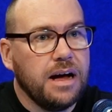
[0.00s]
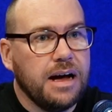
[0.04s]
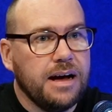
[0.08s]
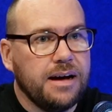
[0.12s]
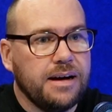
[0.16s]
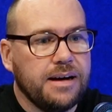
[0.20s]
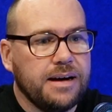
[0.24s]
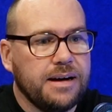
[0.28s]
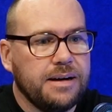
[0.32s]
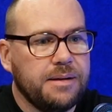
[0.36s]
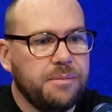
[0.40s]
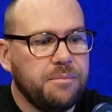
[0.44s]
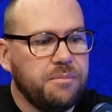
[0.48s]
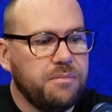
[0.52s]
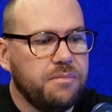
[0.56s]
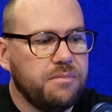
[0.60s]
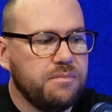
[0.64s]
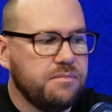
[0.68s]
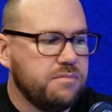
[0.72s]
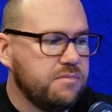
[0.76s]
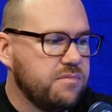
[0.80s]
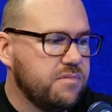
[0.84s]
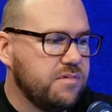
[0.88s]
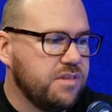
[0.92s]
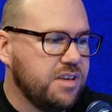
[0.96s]

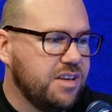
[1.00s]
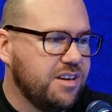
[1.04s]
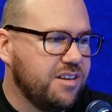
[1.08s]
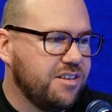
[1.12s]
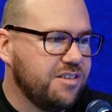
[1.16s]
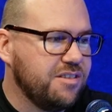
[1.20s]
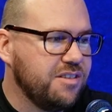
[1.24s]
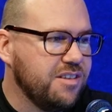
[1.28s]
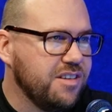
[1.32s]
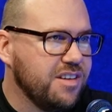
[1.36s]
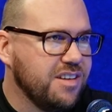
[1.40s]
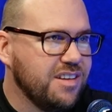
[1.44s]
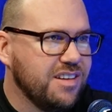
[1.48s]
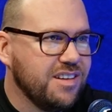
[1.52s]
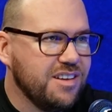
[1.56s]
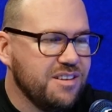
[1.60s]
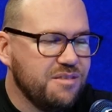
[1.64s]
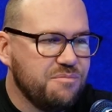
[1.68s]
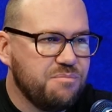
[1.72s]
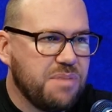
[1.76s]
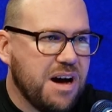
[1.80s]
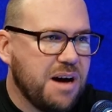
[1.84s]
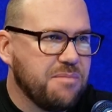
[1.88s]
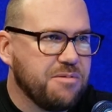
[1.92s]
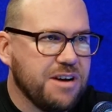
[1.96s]

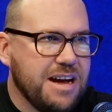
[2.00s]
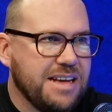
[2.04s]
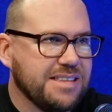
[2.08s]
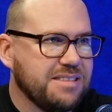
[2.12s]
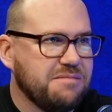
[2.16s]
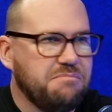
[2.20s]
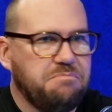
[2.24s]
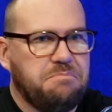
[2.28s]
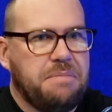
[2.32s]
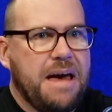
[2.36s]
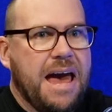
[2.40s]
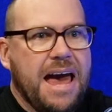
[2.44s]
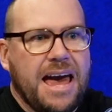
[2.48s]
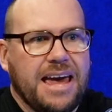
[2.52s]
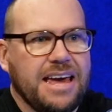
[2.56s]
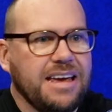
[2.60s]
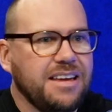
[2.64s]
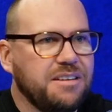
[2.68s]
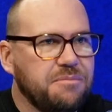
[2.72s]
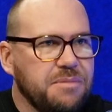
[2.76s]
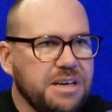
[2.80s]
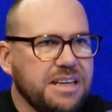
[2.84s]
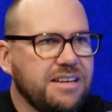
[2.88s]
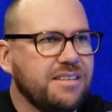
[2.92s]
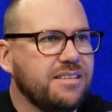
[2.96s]
Barbara hasn't
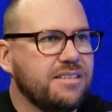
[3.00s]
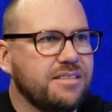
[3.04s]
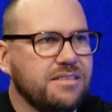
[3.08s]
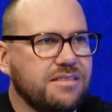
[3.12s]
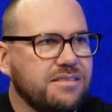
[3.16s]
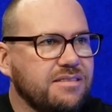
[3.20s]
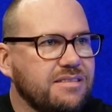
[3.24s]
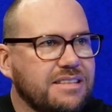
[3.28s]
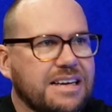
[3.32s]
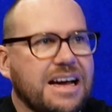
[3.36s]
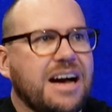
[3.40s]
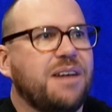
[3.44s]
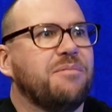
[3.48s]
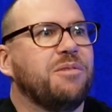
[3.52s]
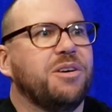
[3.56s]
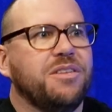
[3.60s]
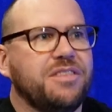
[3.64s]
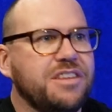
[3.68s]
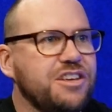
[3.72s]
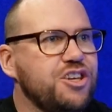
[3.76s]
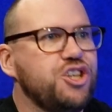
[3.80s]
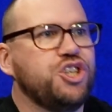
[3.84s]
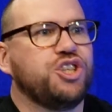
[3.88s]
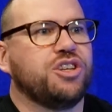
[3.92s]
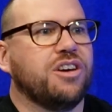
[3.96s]
paid me to come on
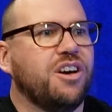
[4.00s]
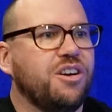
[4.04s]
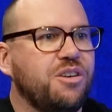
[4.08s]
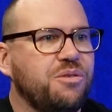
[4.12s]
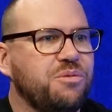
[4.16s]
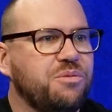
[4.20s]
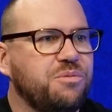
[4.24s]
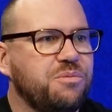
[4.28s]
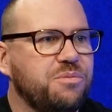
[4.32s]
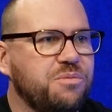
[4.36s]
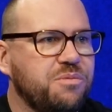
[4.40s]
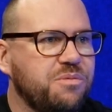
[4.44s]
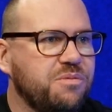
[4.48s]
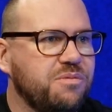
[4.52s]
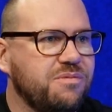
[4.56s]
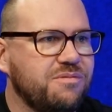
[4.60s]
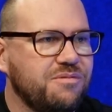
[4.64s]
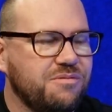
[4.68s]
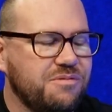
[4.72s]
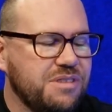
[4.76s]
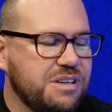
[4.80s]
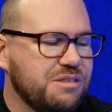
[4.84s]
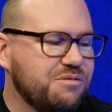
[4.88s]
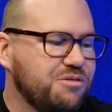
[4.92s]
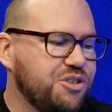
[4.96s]
this show.
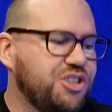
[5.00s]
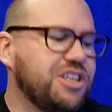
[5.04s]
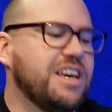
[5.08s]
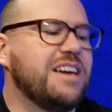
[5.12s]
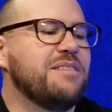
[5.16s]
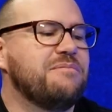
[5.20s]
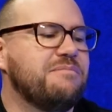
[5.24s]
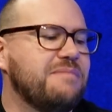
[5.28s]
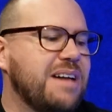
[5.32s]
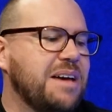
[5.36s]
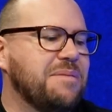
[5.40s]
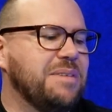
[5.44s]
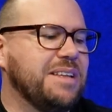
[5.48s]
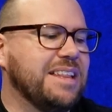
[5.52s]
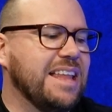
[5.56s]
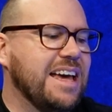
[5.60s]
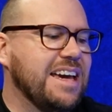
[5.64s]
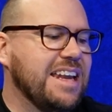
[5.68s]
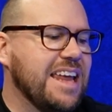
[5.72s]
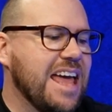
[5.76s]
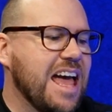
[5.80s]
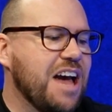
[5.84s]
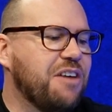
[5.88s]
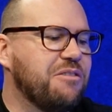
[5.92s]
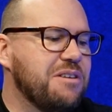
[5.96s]
We'll share maybe
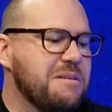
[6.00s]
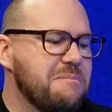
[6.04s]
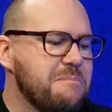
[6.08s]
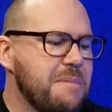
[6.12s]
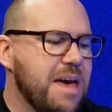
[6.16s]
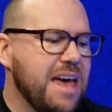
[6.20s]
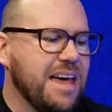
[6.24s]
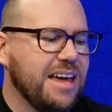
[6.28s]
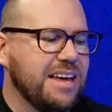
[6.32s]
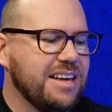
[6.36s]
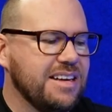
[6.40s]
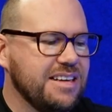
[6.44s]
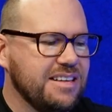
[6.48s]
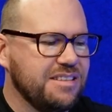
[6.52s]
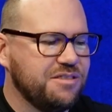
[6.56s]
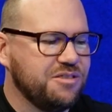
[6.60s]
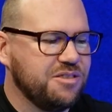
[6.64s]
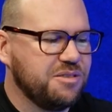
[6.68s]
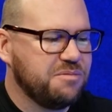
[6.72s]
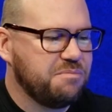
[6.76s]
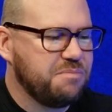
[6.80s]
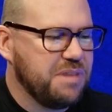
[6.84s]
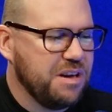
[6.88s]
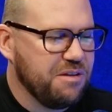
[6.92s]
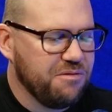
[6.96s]
later how we met. It
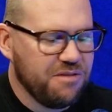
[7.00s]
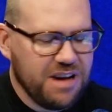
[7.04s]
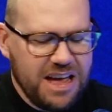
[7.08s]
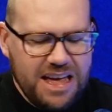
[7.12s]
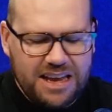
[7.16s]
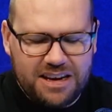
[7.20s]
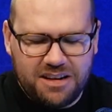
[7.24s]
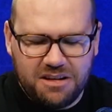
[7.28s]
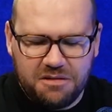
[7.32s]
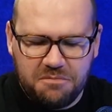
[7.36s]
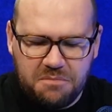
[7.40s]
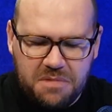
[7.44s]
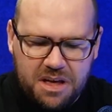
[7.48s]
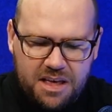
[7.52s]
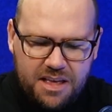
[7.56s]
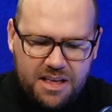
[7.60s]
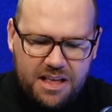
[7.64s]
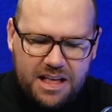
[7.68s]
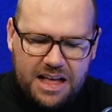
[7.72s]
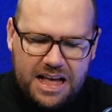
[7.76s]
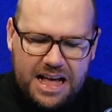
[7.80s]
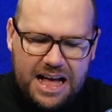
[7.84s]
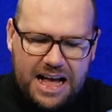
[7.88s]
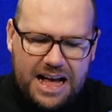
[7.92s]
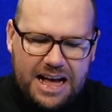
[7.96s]
was a bit random.
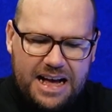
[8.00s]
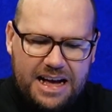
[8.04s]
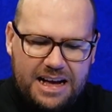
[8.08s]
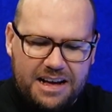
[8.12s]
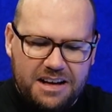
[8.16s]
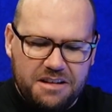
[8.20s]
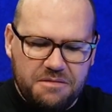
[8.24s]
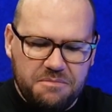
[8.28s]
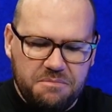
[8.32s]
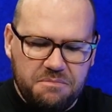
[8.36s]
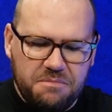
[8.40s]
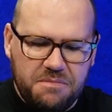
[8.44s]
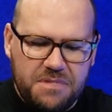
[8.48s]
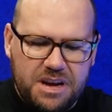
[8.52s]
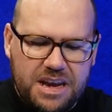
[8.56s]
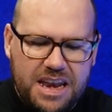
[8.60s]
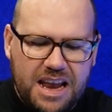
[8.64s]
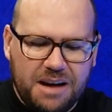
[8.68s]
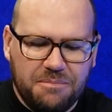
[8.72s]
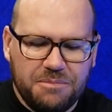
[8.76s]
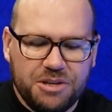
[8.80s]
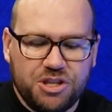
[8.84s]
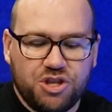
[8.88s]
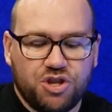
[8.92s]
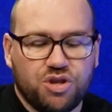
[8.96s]

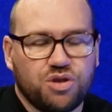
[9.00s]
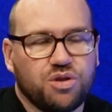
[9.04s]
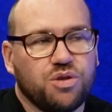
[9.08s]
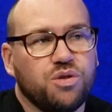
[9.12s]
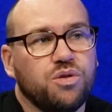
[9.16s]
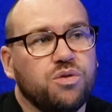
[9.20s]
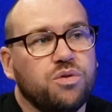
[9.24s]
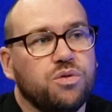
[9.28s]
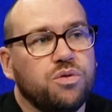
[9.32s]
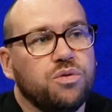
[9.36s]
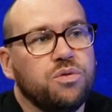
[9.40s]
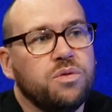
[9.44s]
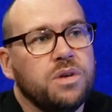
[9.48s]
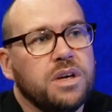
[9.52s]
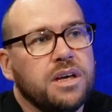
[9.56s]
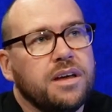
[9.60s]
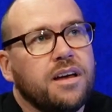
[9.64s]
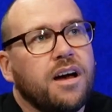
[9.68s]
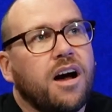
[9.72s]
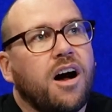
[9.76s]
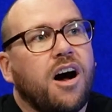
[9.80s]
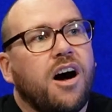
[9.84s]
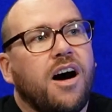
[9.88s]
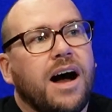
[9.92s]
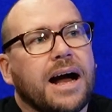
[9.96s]
Number two,
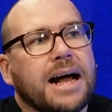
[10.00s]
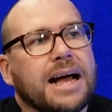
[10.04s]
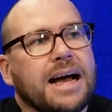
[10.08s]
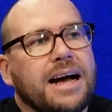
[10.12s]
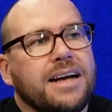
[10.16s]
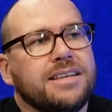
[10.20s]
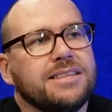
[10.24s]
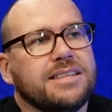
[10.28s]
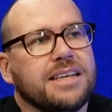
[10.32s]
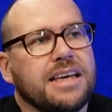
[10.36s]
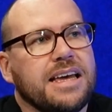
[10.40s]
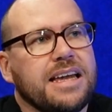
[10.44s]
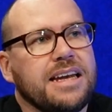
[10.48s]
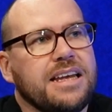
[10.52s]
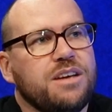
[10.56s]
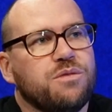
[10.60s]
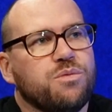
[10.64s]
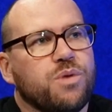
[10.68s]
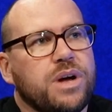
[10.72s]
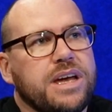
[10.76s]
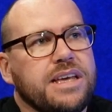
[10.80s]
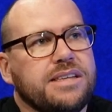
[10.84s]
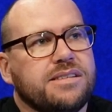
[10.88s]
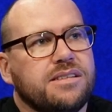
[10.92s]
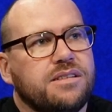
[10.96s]
I can't see any
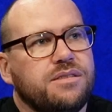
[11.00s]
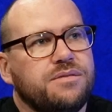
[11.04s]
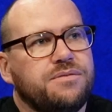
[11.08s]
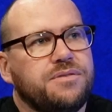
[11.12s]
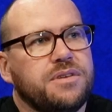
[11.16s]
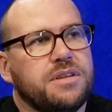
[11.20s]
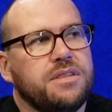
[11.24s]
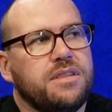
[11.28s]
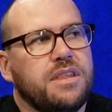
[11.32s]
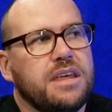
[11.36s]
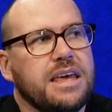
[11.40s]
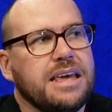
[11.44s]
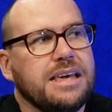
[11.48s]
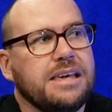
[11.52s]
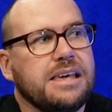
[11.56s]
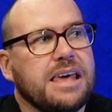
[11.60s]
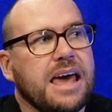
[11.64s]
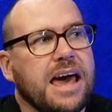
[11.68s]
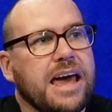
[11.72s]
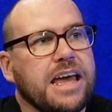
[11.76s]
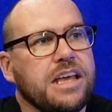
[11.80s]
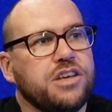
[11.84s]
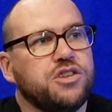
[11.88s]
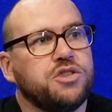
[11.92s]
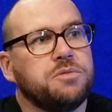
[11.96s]
reason for
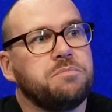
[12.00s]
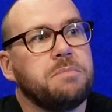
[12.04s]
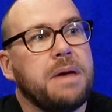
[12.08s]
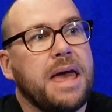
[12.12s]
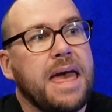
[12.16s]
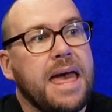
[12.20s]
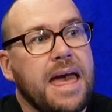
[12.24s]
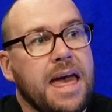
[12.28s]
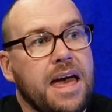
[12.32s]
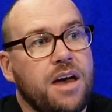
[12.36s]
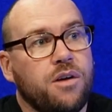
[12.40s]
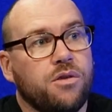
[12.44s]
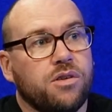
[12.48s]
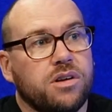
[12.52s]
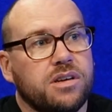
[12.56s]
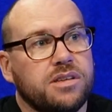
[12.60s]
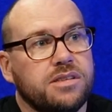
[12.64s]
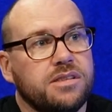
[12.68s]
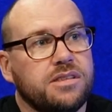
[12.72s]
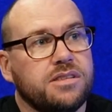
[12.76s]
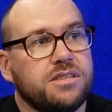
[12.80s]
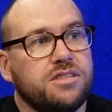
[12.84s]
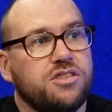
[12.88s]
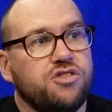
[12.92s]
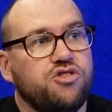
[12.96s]
engaged
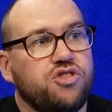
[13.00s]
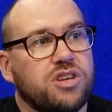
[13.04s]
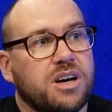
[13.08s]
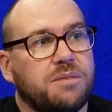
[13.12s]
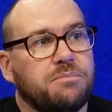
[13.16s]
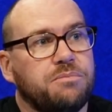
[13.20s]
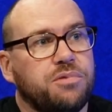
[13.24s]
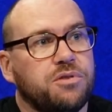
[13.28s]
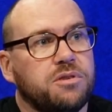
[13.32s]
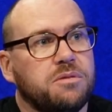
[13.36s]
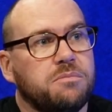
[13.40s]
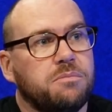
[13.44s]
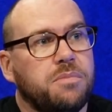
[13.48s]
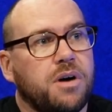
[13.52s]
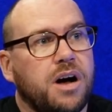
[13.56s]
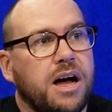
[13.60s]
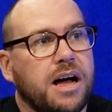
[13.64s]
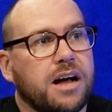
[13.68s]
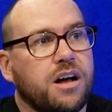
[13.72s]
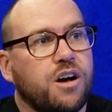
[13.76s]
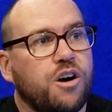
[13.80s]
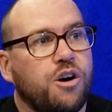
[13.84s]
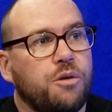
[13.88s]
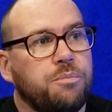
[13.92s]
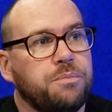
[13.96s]
parents to jump on and buy
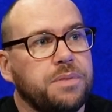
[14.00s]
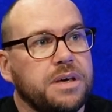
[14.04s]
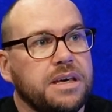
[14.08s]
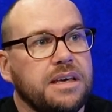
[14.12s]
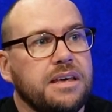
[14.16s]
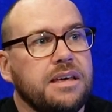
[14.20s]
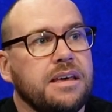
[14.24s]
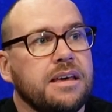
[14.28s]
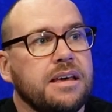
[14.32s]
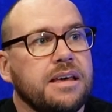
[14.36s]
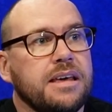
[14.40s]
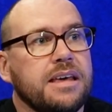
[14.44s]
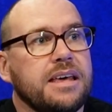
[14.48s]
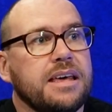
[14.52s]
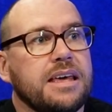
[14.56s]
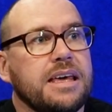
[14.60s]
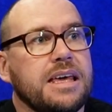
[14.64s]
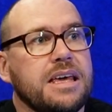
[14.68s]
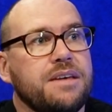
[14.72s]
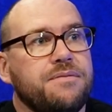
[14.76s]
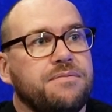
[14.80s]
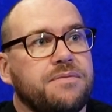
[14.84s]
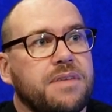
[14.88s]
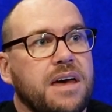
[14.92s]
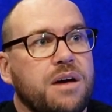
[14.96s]
a copy
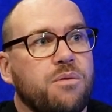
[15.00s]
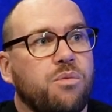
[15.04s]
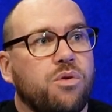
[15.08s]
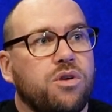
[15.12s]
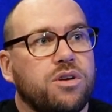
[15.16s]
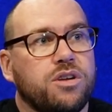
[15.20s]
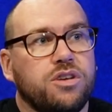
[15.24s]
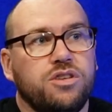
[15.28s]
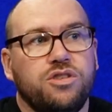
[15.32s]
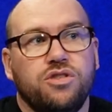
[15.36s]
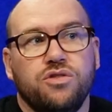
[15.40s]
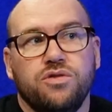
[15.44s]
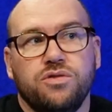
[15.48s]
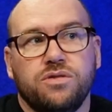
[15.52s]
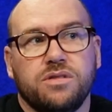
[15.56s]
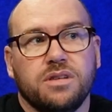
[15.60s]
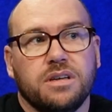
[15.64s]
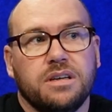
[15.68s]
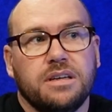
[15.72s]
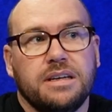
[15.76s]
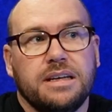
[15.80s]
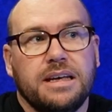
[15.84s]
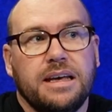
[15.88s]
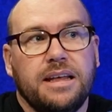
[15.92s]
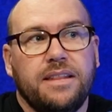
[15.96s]
if they want to use
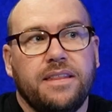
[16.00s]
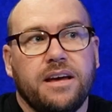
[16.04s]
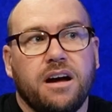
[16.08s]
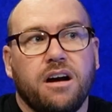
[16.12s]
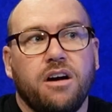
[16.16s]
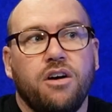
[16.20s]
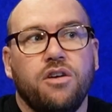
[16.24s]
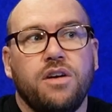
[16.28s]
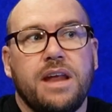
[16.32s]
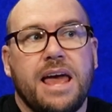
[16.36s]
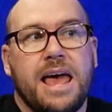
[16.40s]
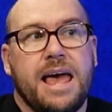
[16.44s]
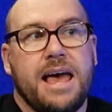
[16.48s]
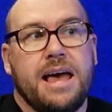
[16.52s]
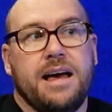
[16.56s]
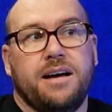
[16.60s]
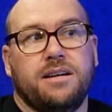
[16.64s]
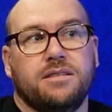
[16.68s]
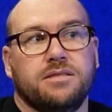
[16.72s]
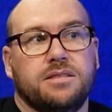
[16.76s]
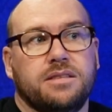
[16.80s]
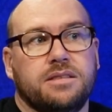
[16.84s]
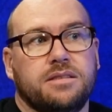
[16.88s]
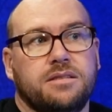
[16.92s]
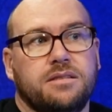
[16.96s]
it in their own
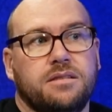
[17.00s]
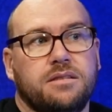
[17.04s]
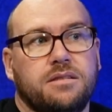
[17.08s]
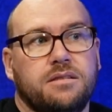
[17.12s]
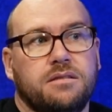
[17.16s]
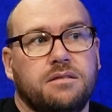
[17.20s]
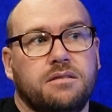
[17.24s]
house.